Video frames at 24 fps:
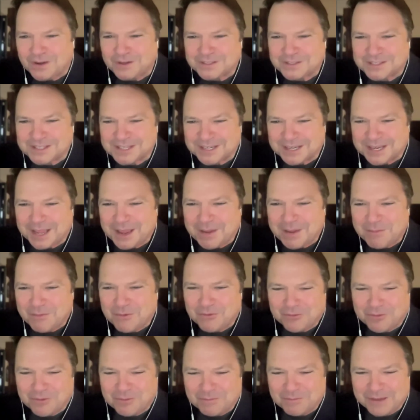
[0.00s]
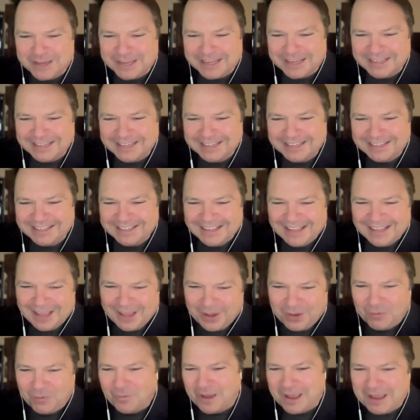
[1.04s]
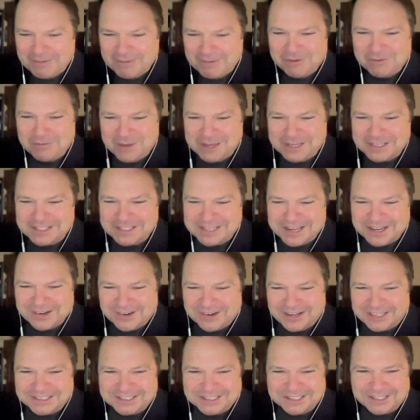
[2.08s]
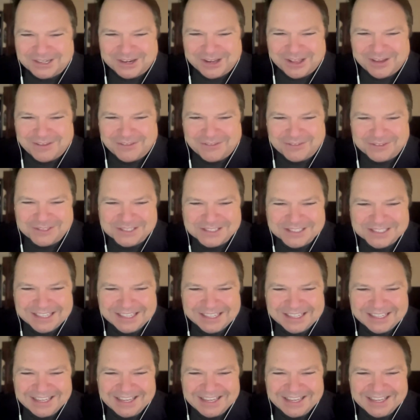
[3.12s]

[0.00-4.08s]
across the table from me away from his congressional office.